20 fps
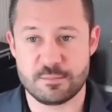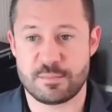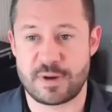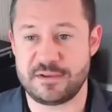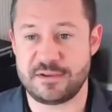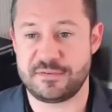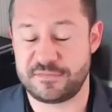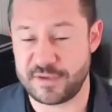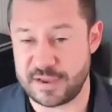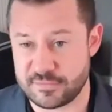
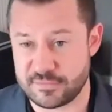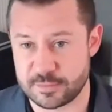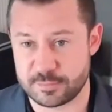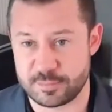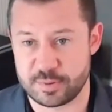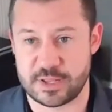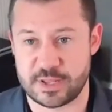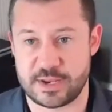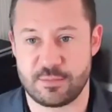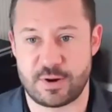My favorite
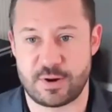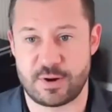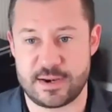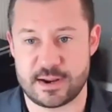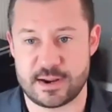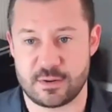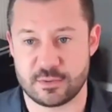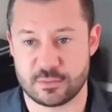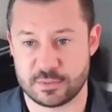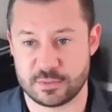play right
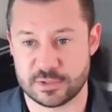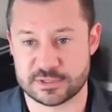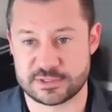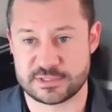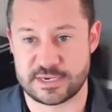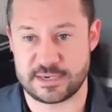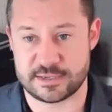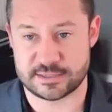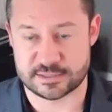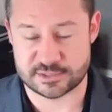now in real
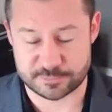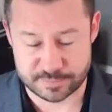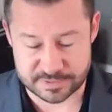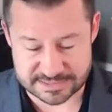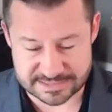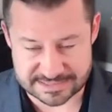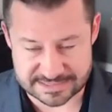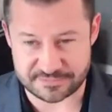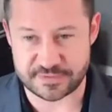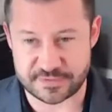estate,
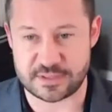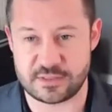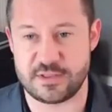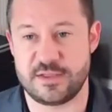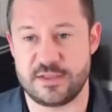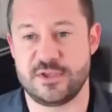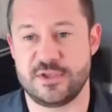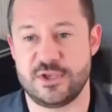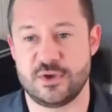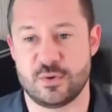
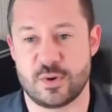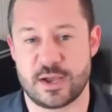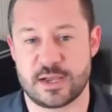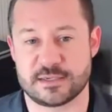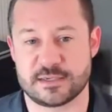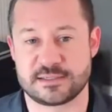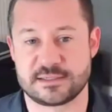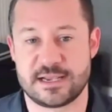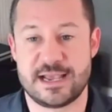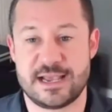specifically in the
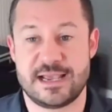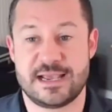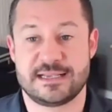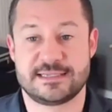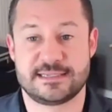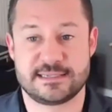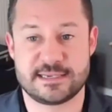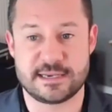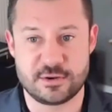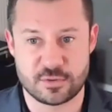US,
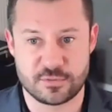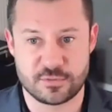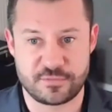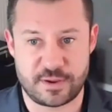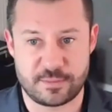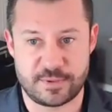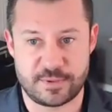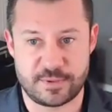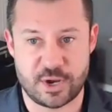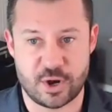single
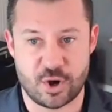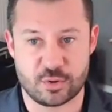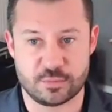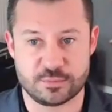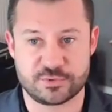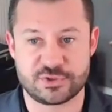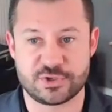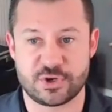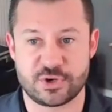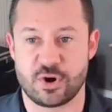family
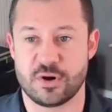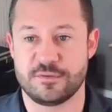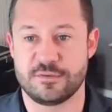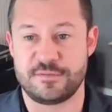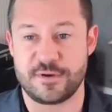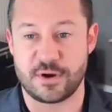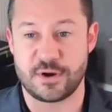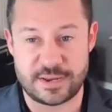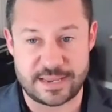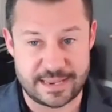homes are a
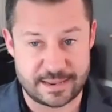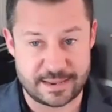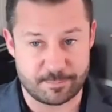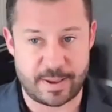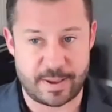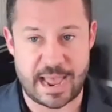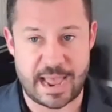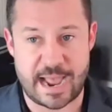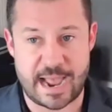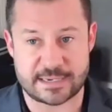very
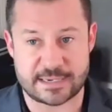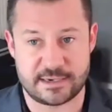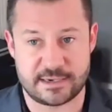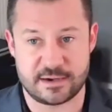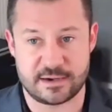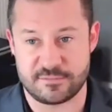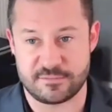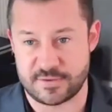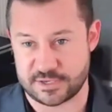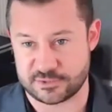
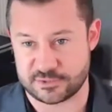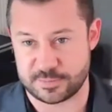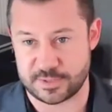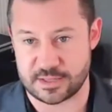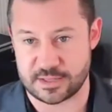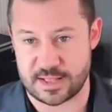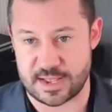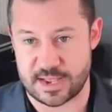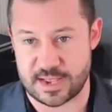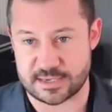impacted
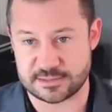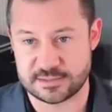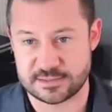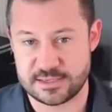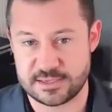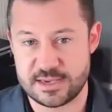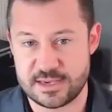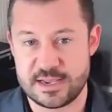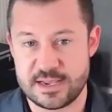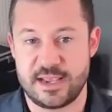investment class.
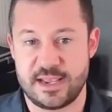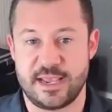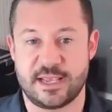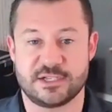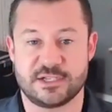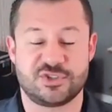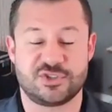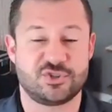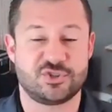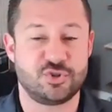
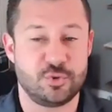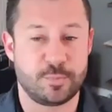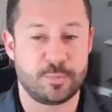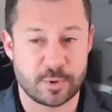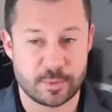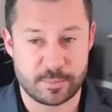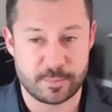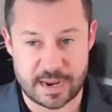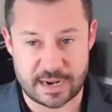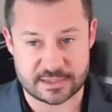It's
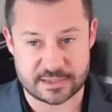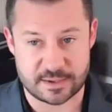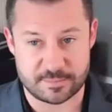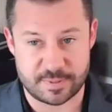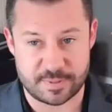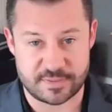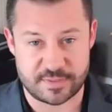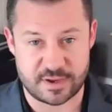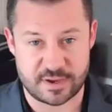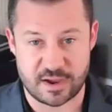super backed up
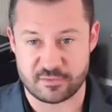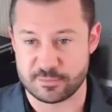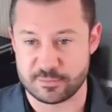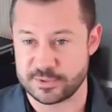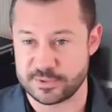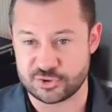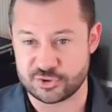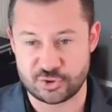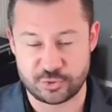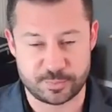by the
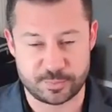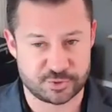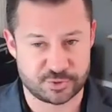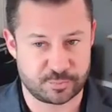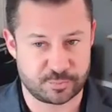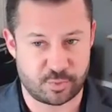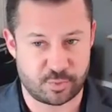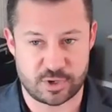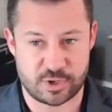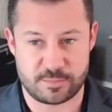government, super
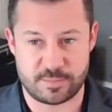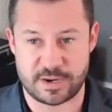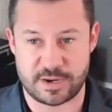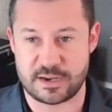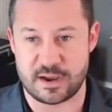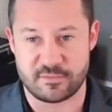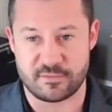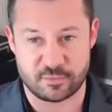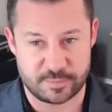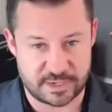supported by
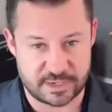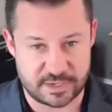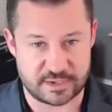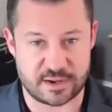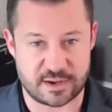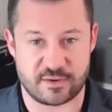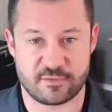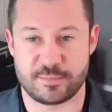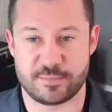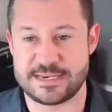government
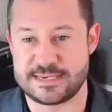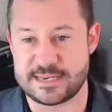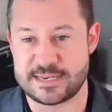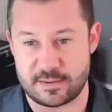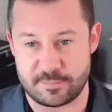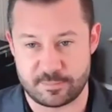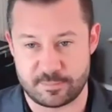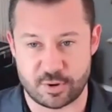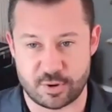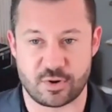and government
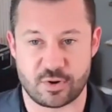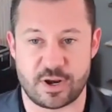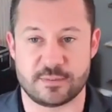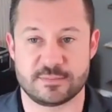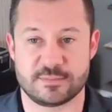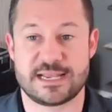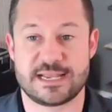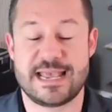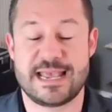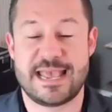debt
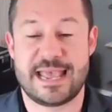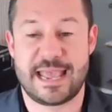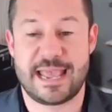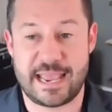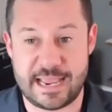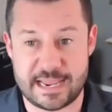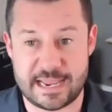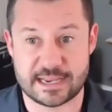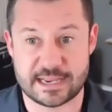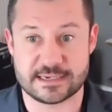programs,
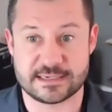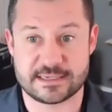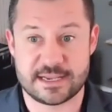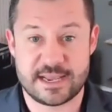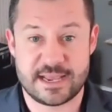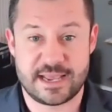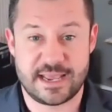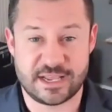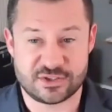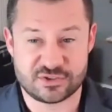and
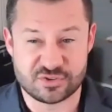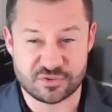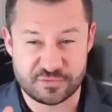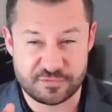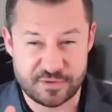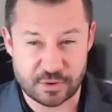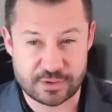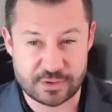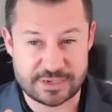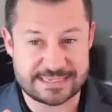it's a
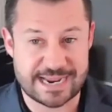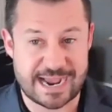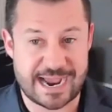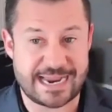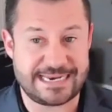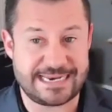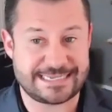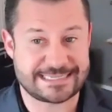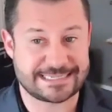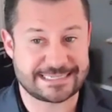very
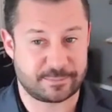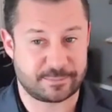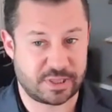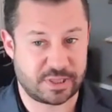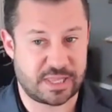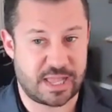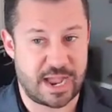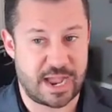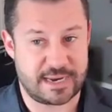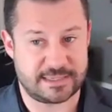tight
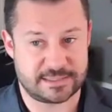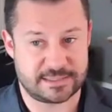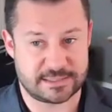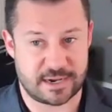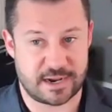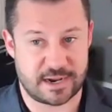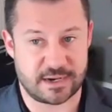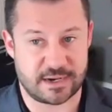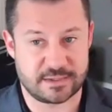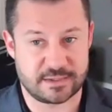supply
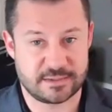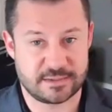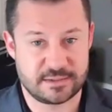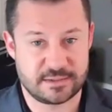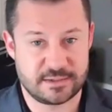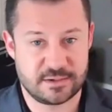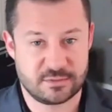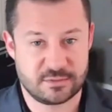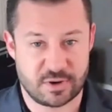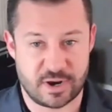side,
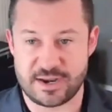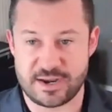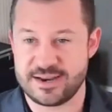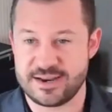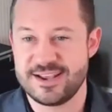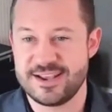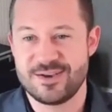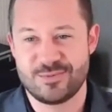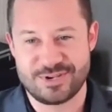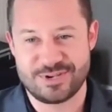right?
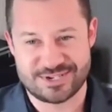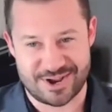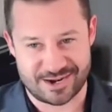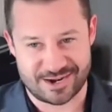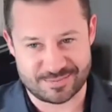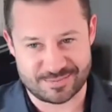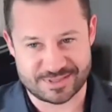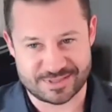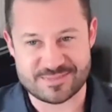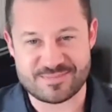We
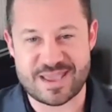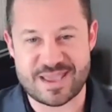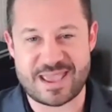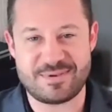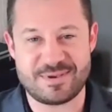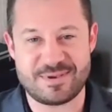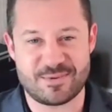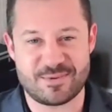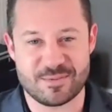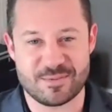talked about the
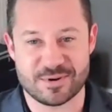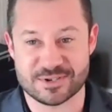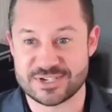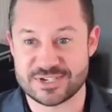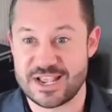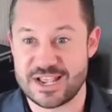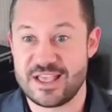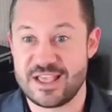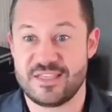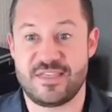baby
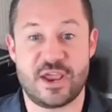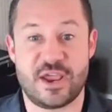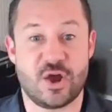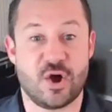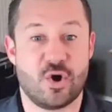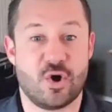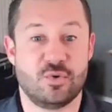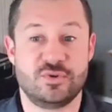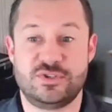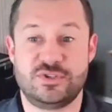boomers. They
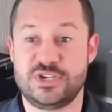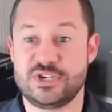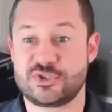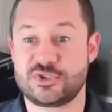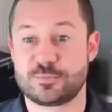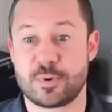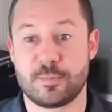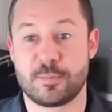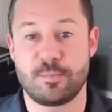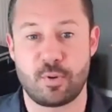own
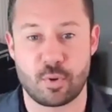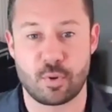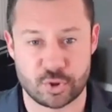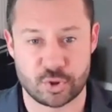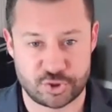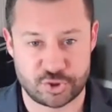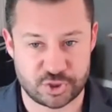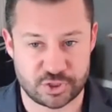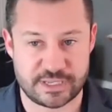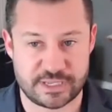
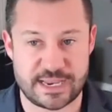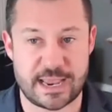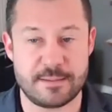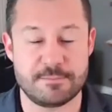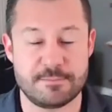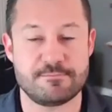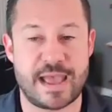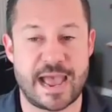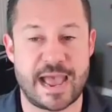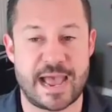disproportionately a
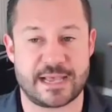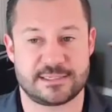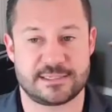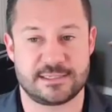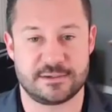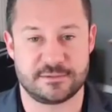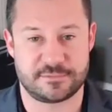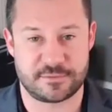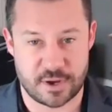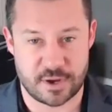
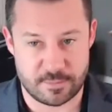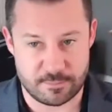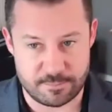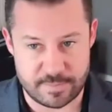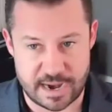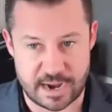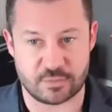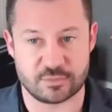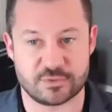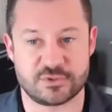massive
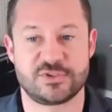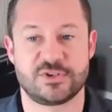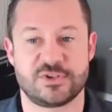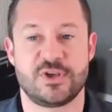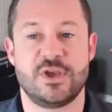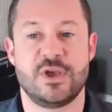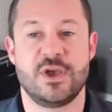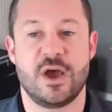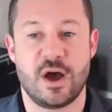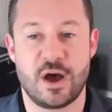amount
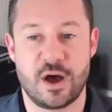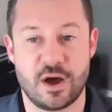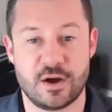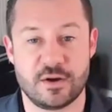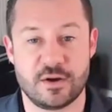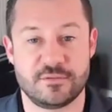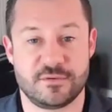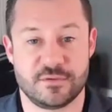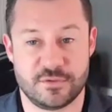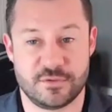
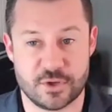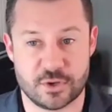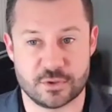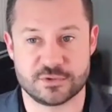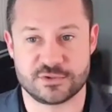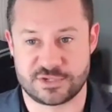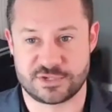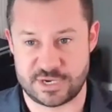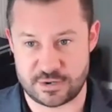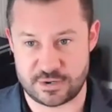of
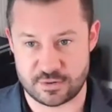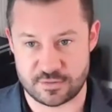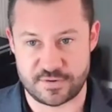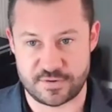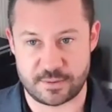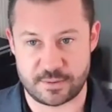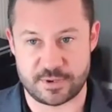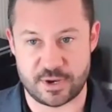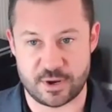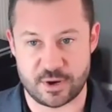those single
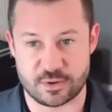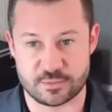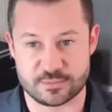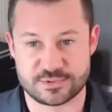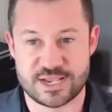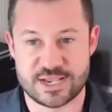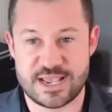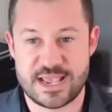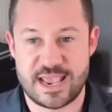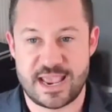family
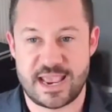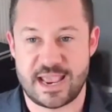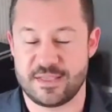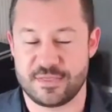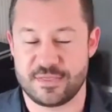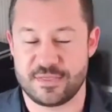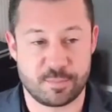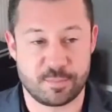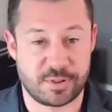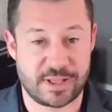homes,
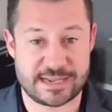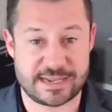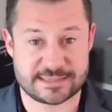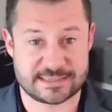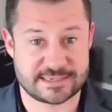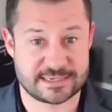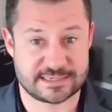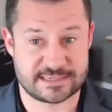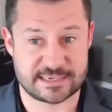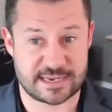and their
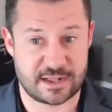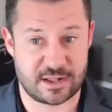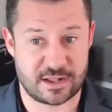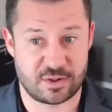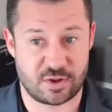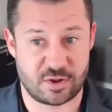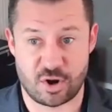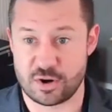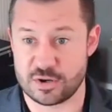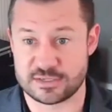plans to
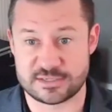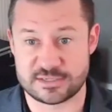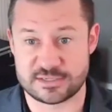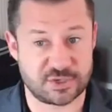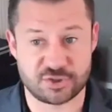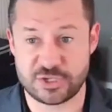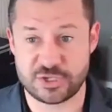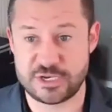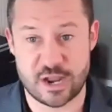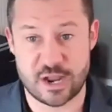sell are
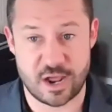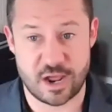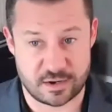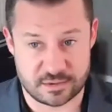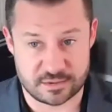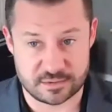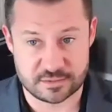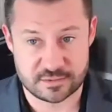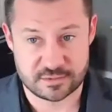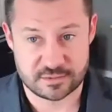essentially
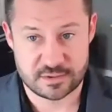none.